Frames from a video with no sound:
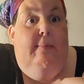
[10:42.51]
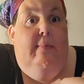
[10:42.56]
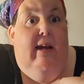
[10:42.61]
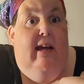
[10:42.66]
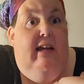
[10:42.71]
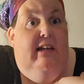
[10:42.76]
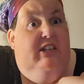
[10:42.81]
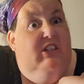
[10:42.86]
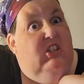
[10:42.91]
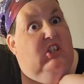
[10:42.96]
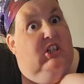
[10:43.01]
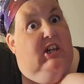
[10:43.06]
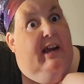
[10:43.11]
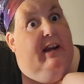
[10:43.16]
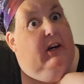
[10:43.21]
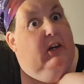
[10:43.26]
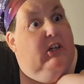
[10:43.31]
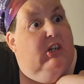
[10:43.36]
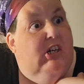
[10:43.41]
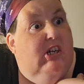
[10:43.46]
and
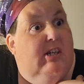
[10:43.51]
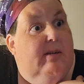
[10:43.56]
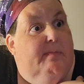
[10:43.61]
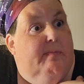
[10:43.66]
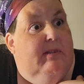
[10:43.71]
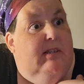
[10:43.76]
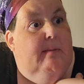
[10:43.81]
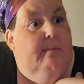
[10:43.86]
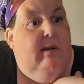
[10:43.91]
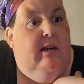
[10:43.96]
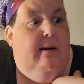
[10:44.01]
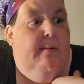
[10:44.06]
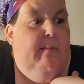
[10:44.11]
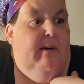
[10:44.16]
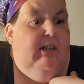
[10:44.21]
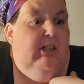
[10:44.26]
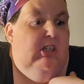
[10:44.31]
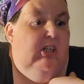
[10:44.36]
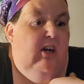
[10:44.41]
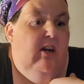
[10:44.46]
cheddar chips I'm going to
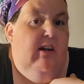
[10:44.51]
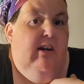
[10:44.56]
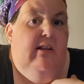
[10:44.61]
munch on a